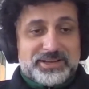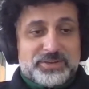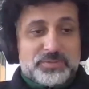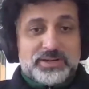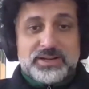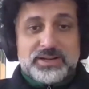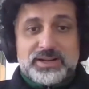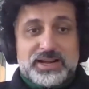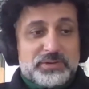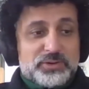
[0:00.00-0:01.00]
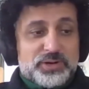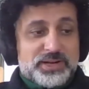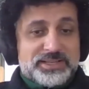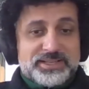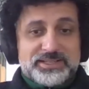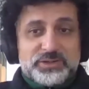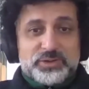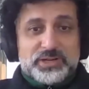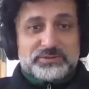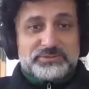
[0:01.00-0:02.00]
will go ahead and
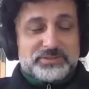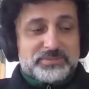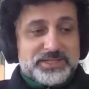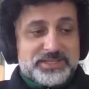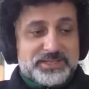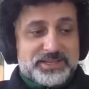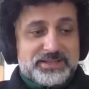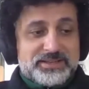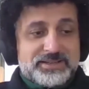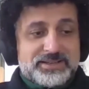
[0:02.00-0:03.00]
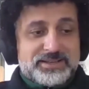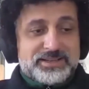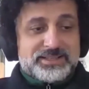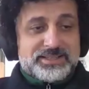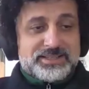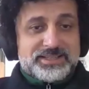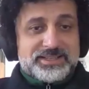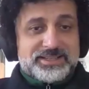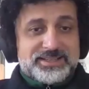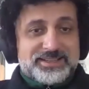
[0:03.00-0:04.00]
look after Plastica and
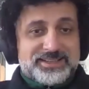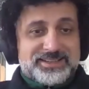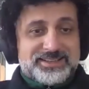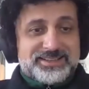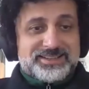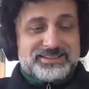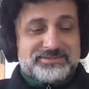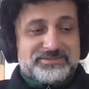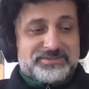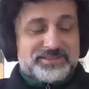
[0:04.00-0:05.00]
see if